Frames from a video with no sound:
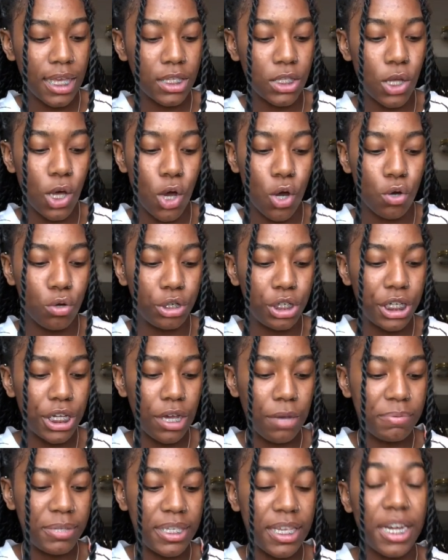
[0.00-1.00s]
is the
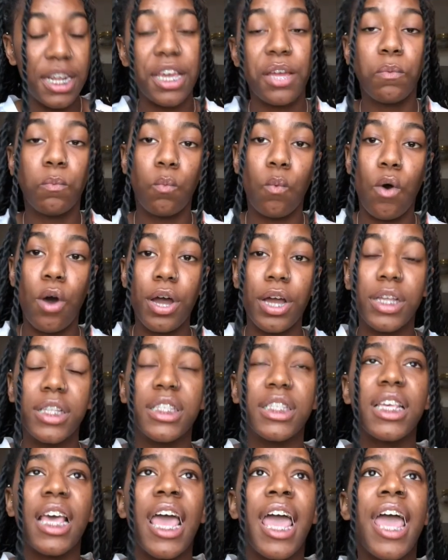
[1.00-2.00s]
OG Obsidian
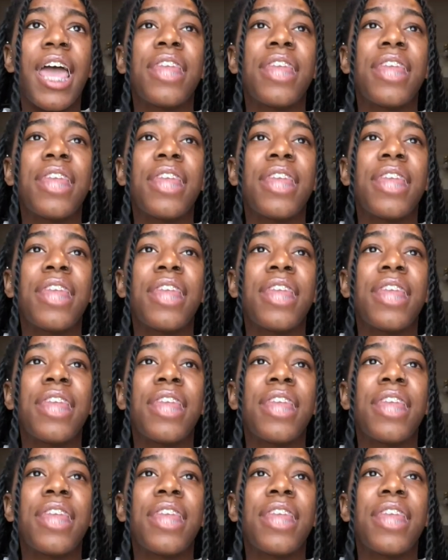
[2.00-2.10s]
ones.